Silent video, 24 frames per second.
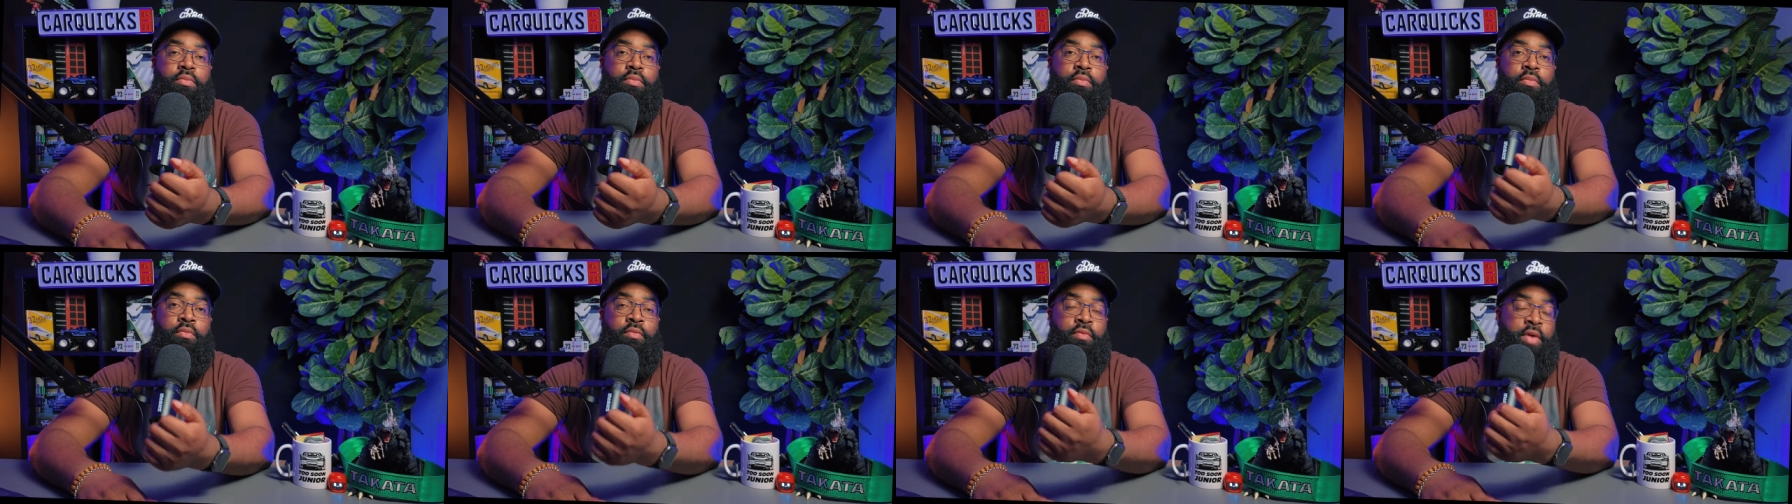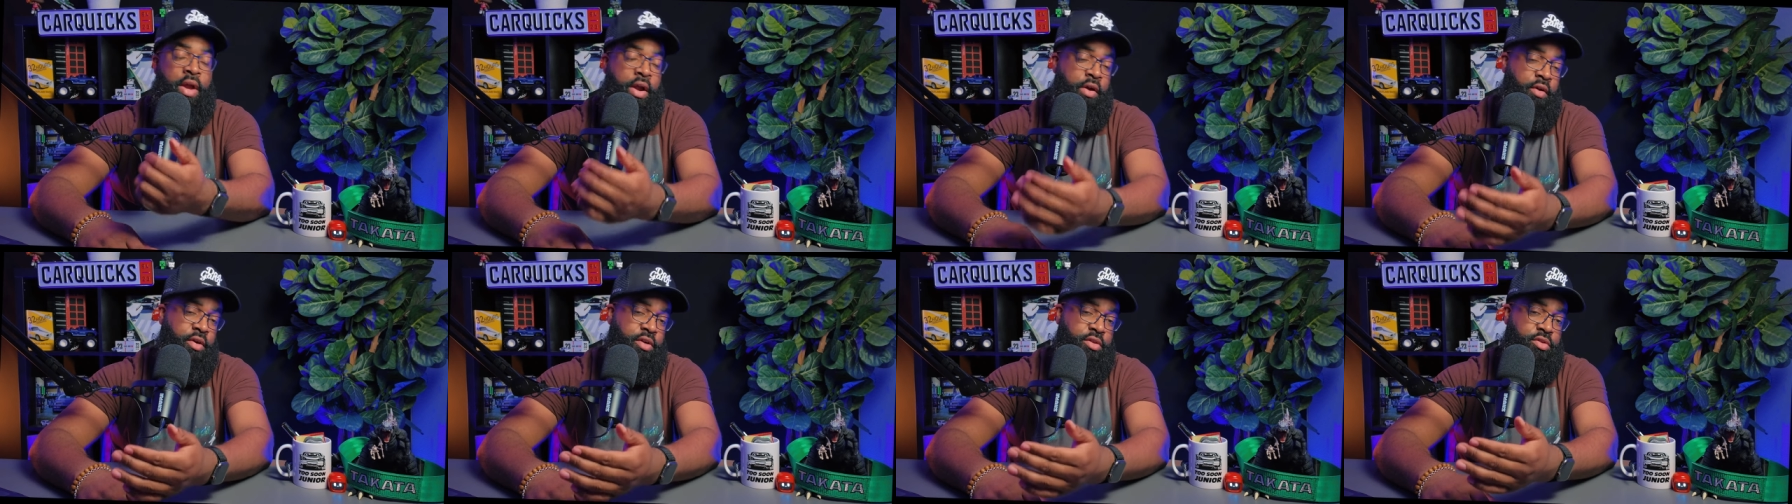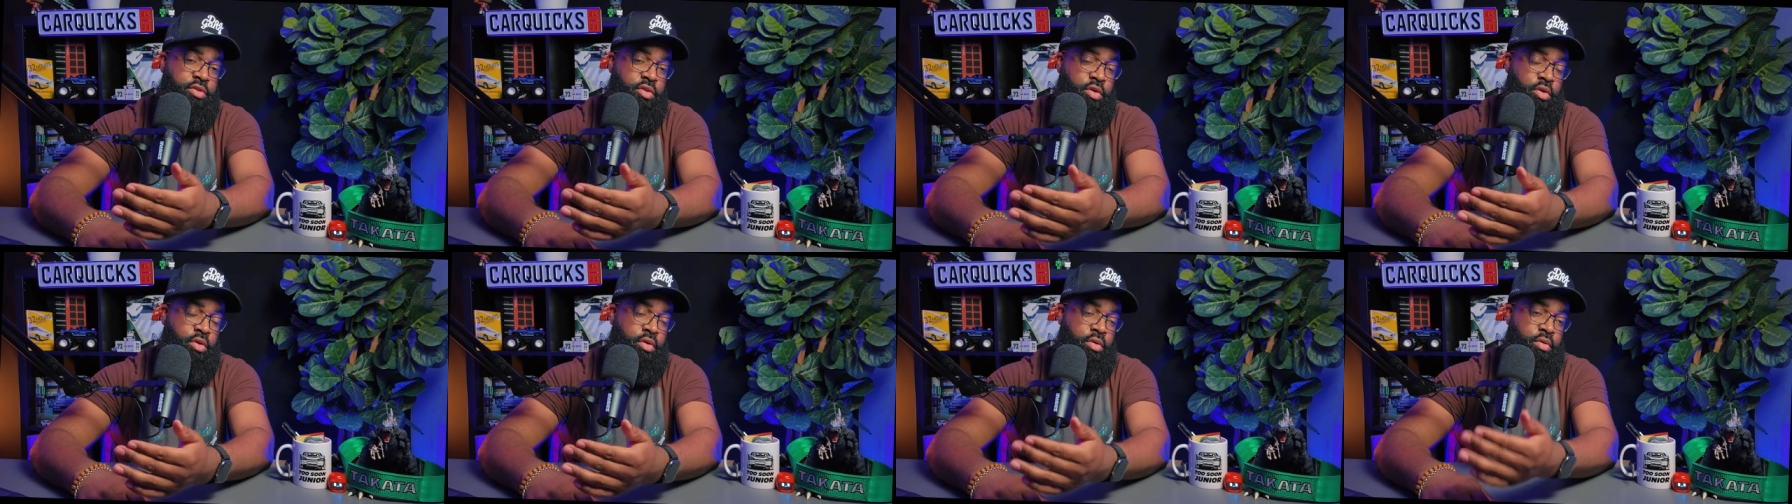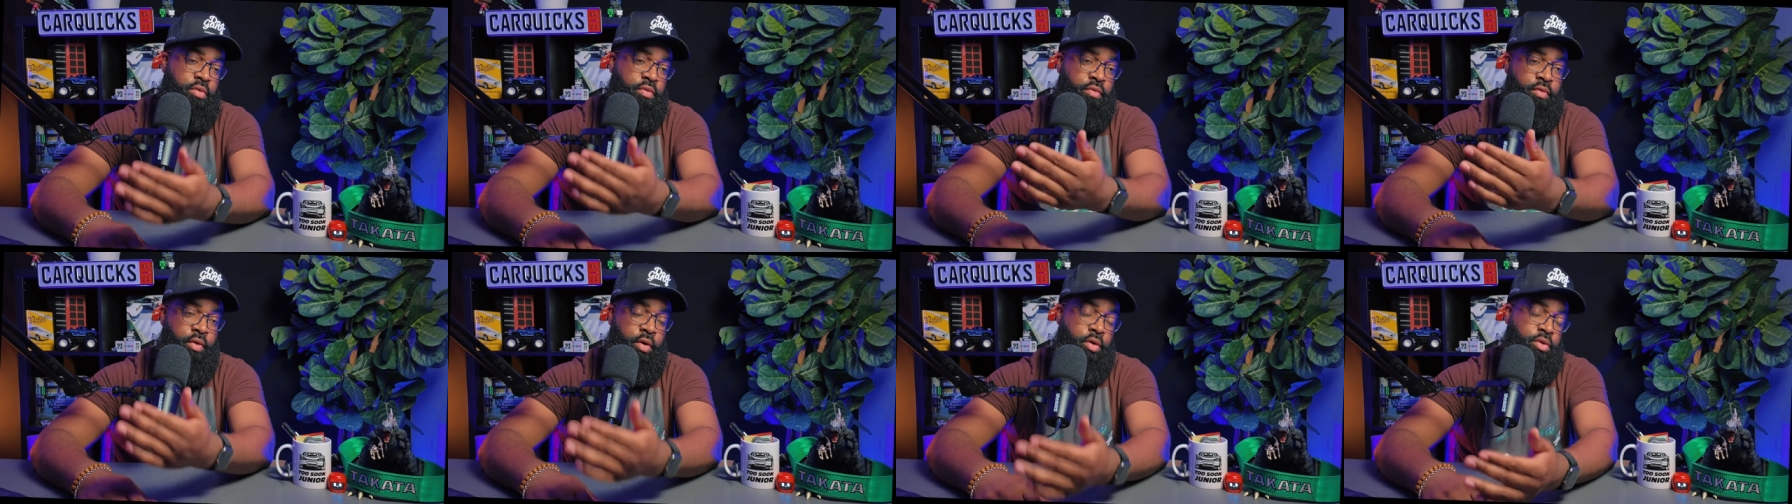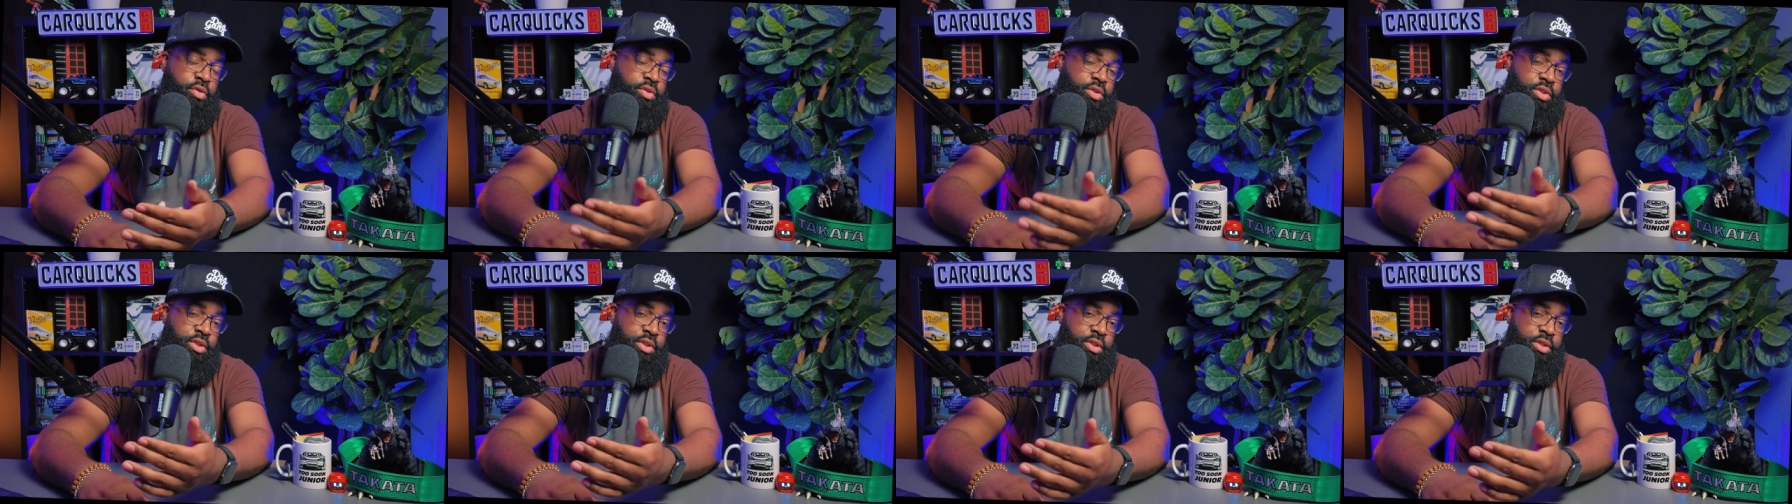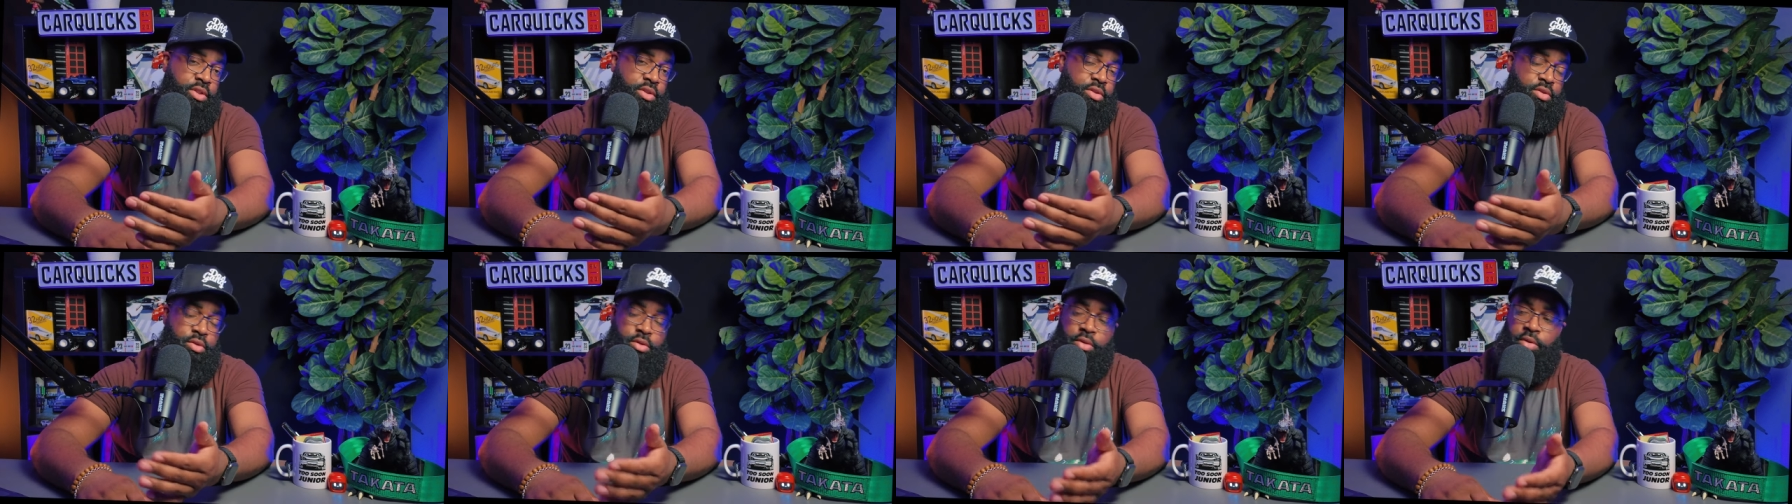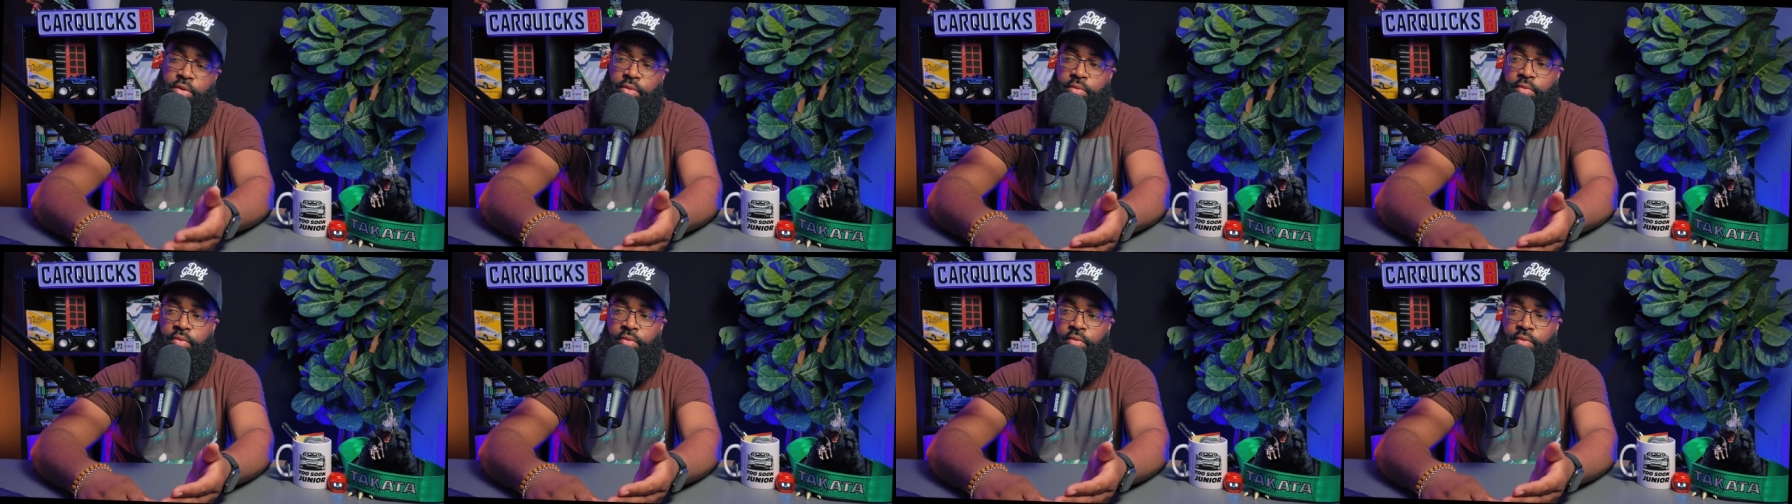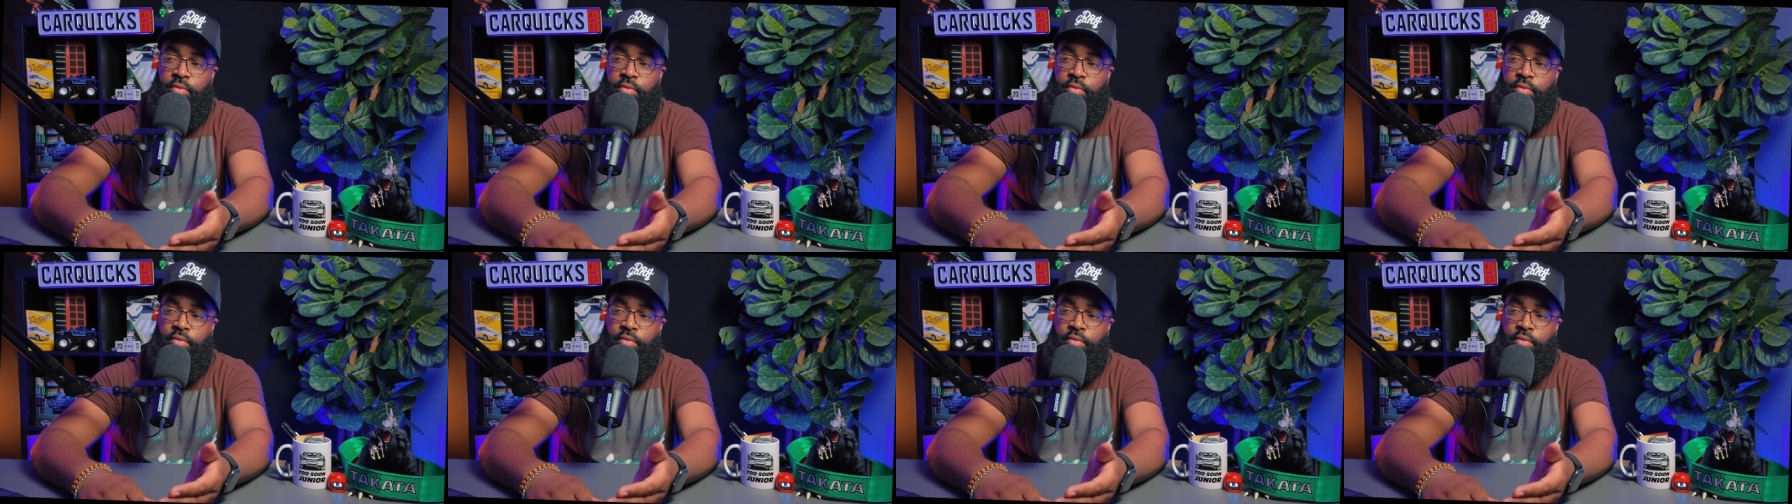Veris or Versus or